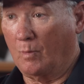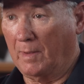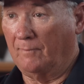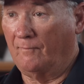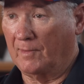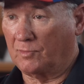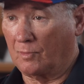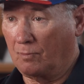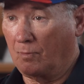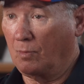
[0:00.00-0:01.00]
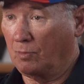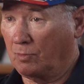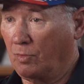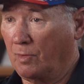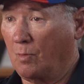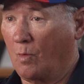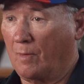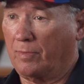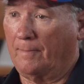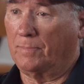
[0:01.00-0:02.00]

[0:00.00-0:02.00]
we ventured to the north.